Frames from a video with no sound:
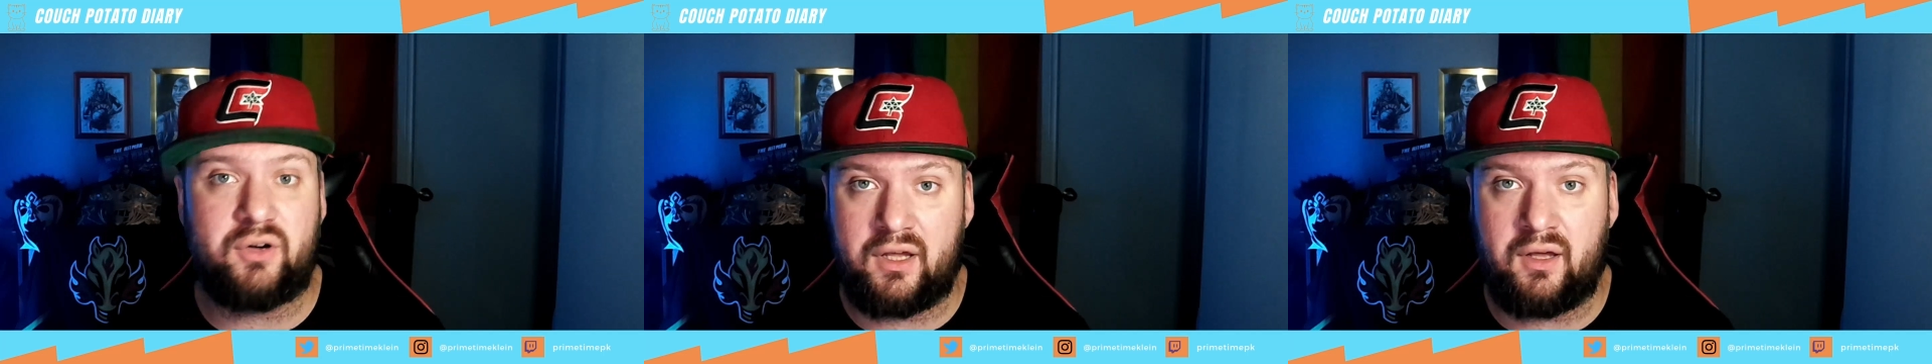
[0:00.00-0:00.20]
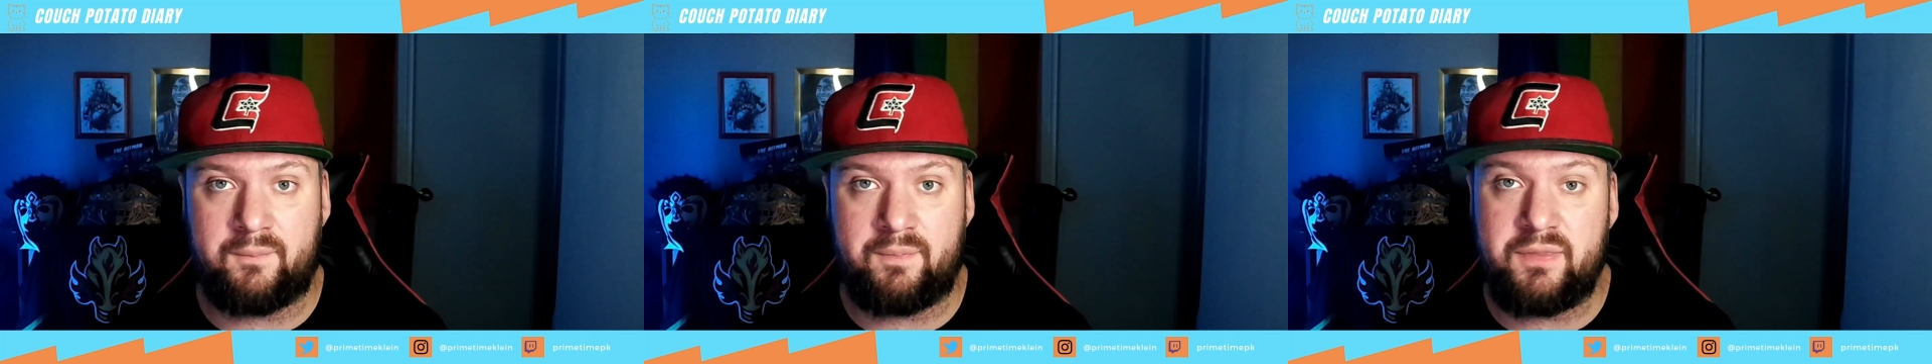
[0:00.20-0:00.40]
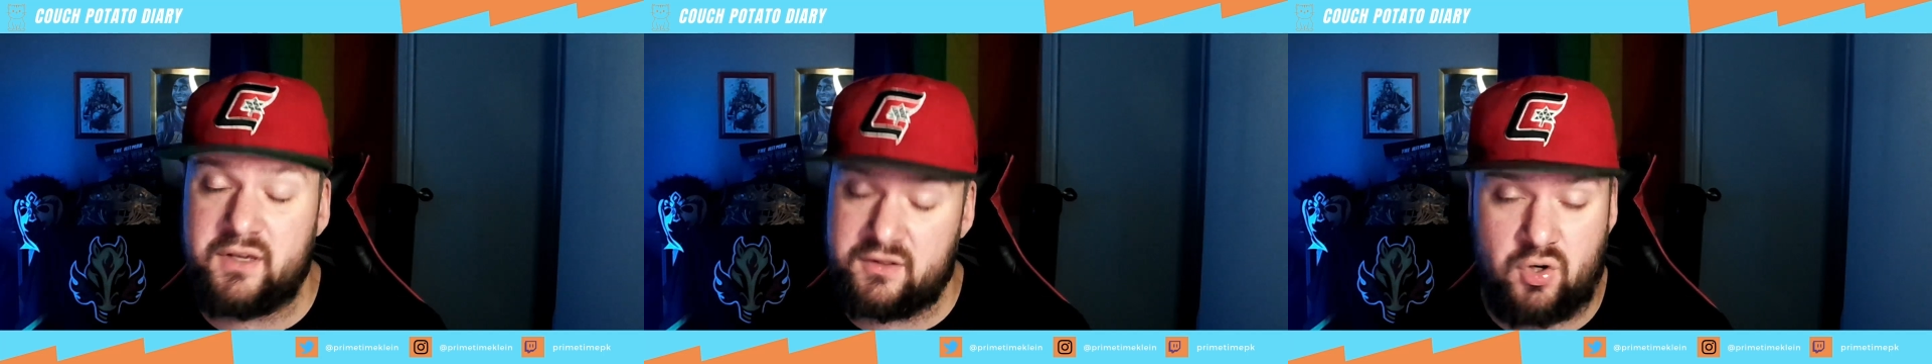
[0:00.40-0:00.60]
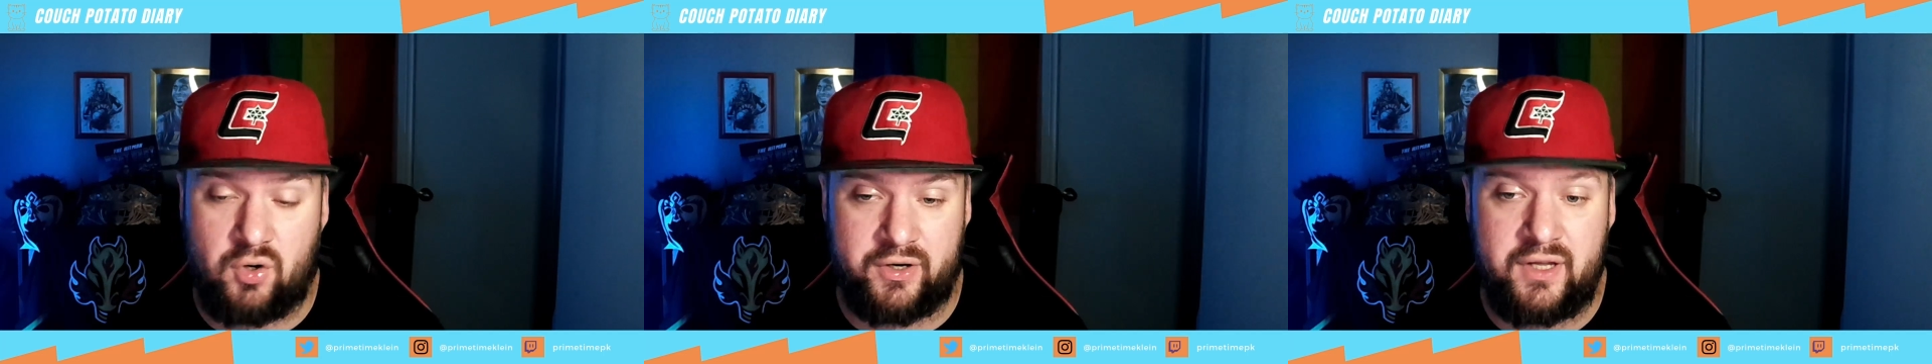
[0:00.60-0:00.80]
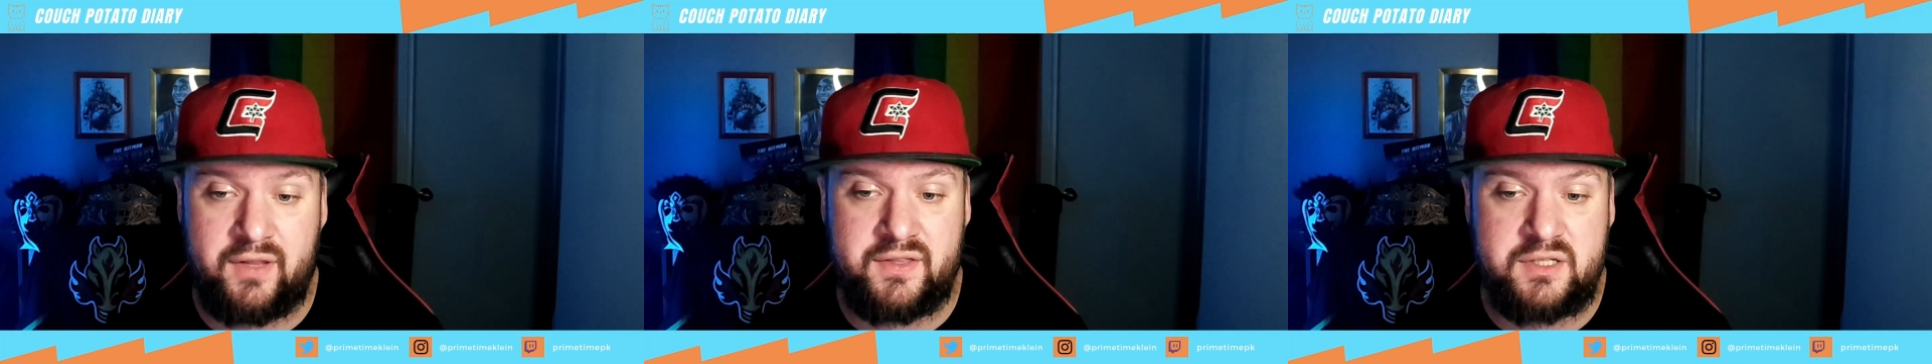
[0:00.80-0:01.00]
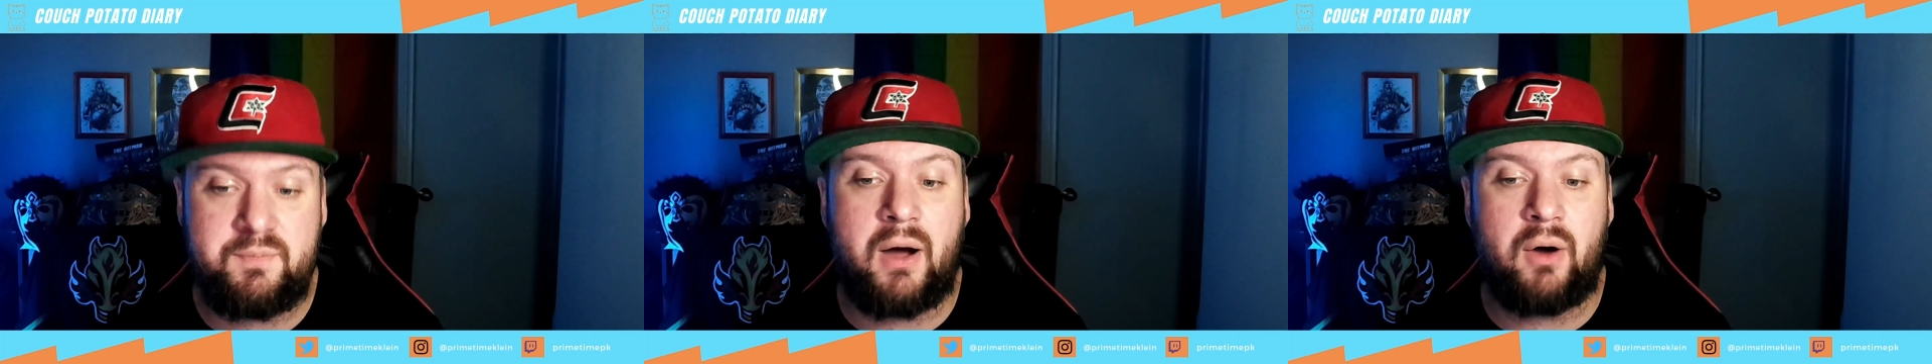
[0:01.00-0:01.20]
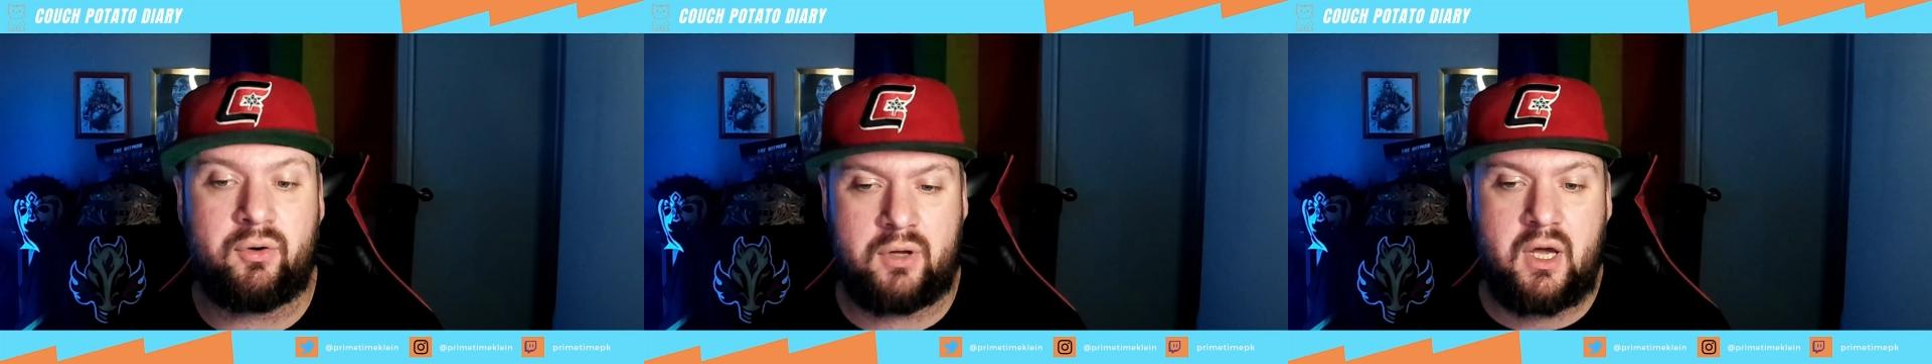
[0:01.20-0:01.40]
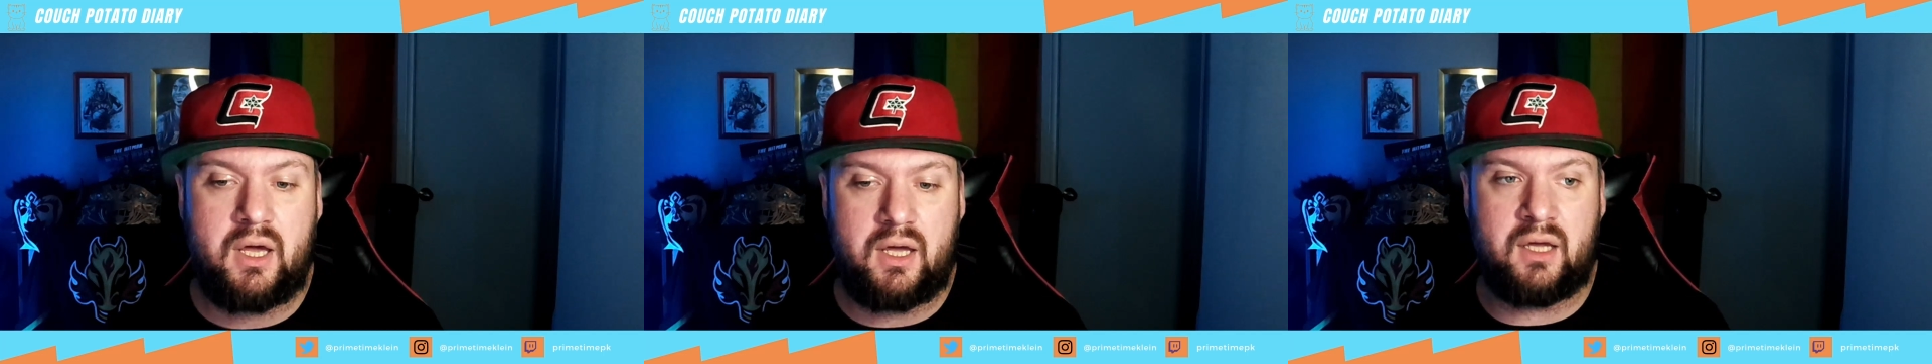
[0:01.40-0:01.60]
In, um, sorry, in this bout
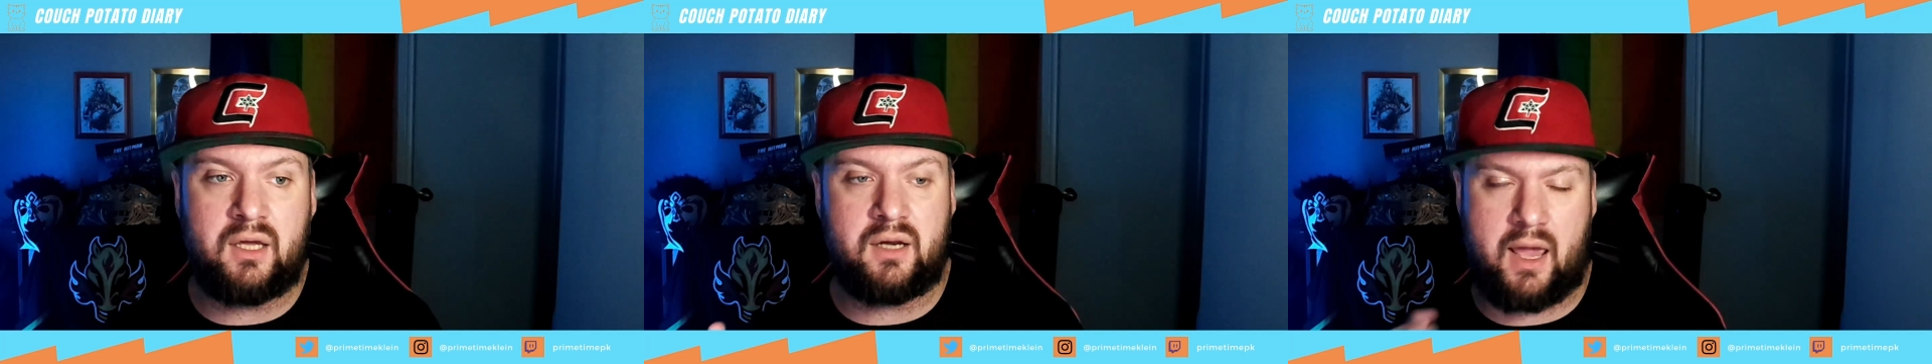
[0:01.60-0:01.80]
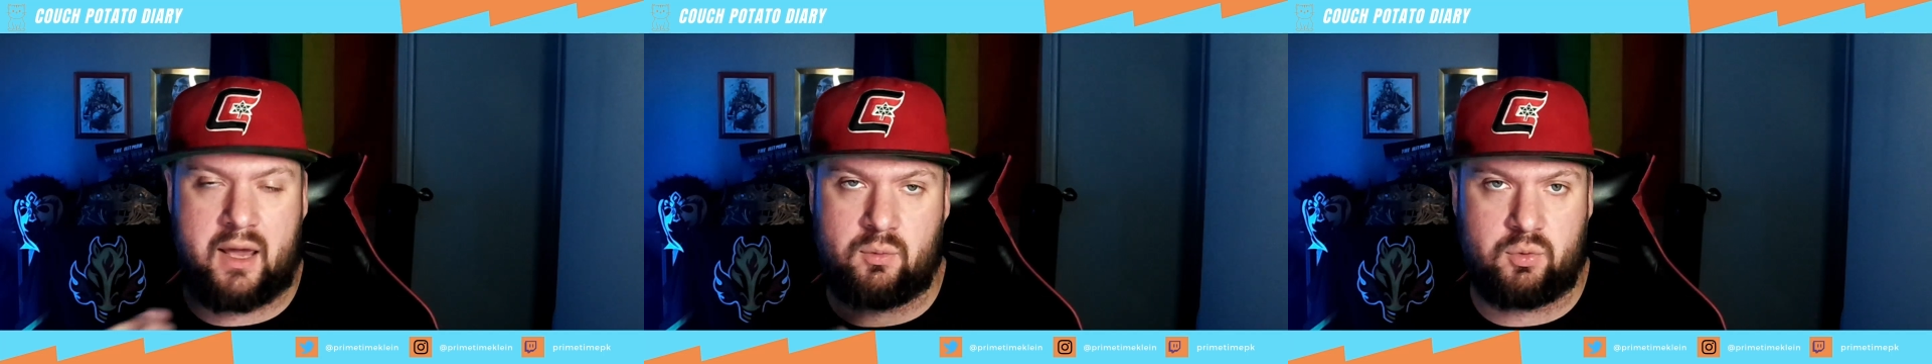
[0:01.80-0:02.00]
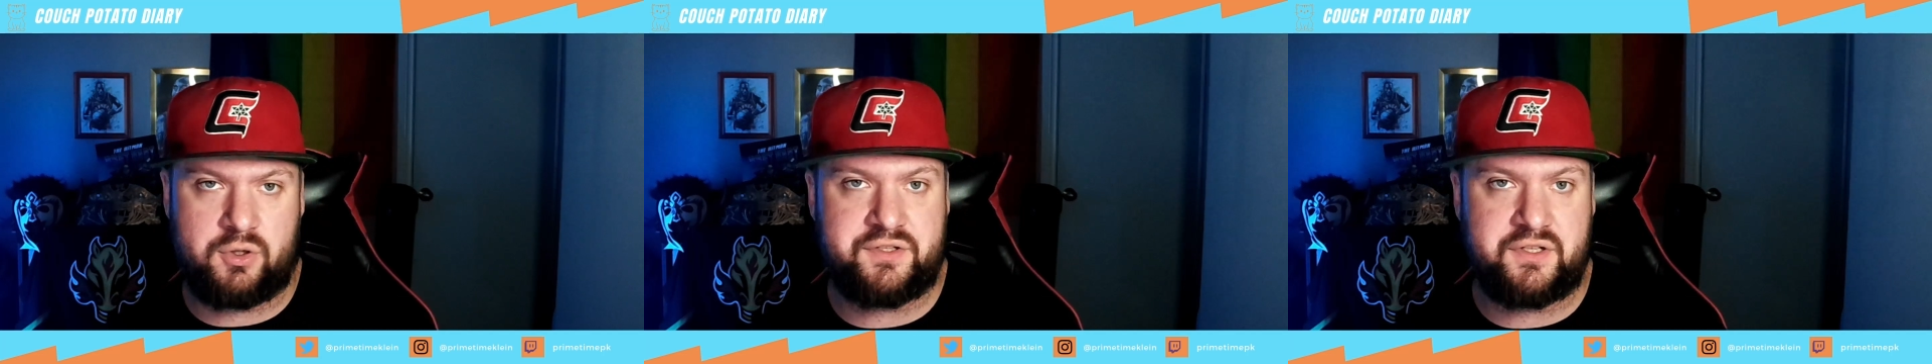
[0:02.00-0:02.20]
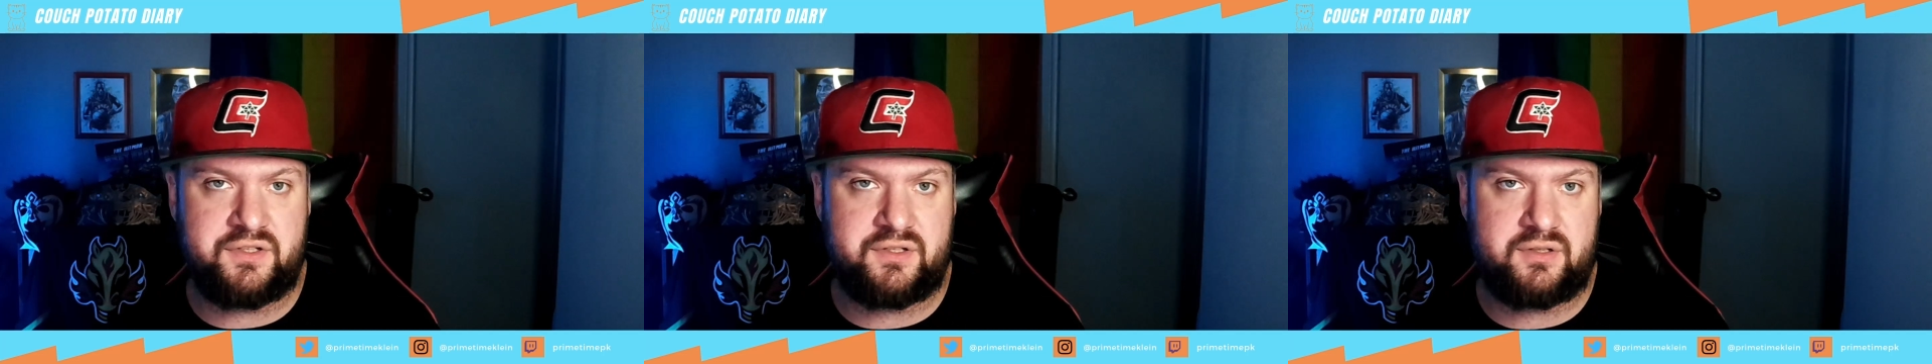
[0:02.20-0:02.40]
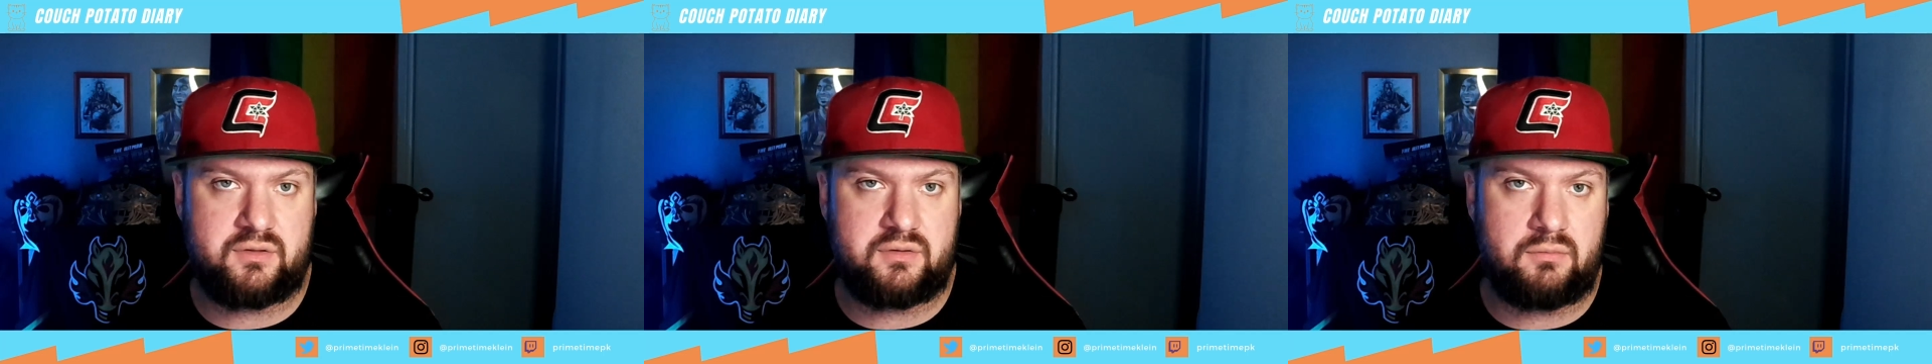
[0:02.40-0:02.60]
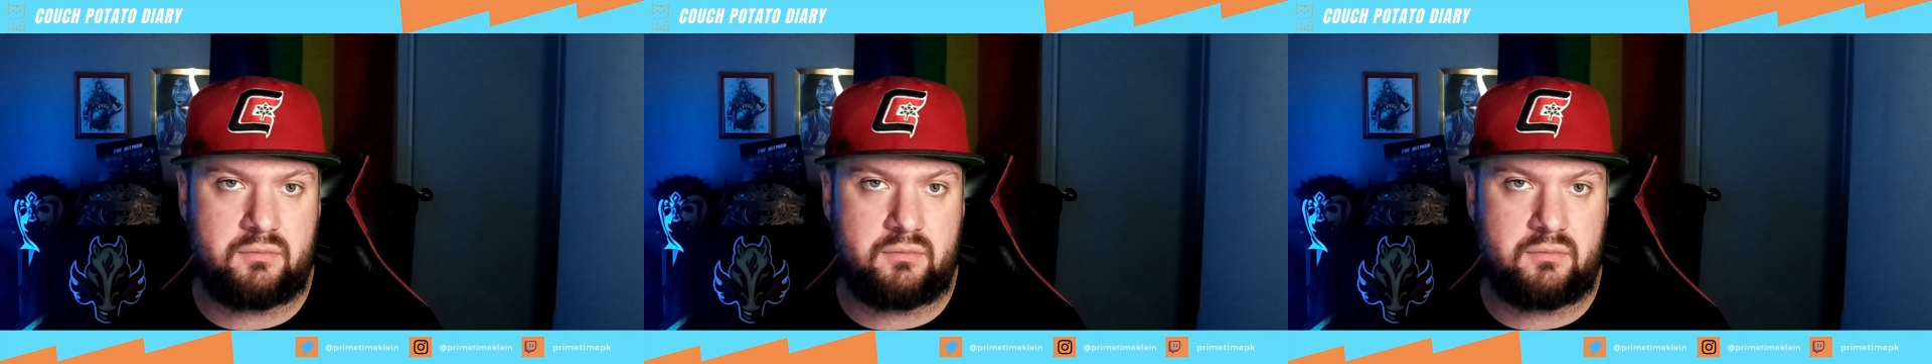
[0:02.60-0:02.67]
in Edwards'